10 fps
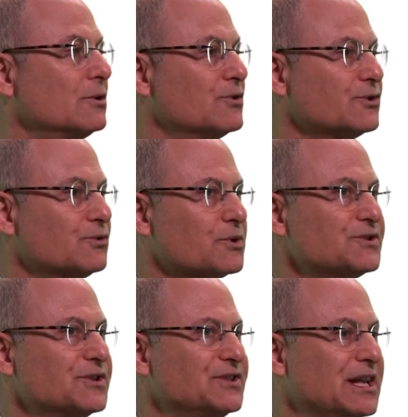closer
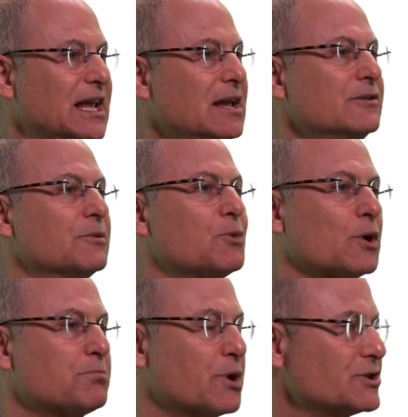towards the city, the
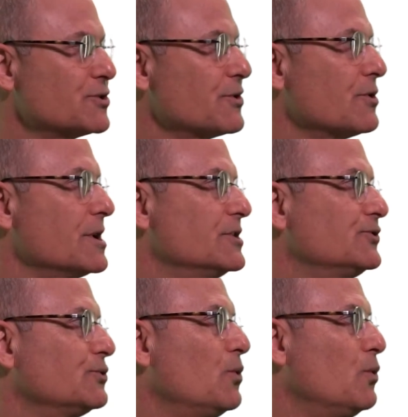more pressure there is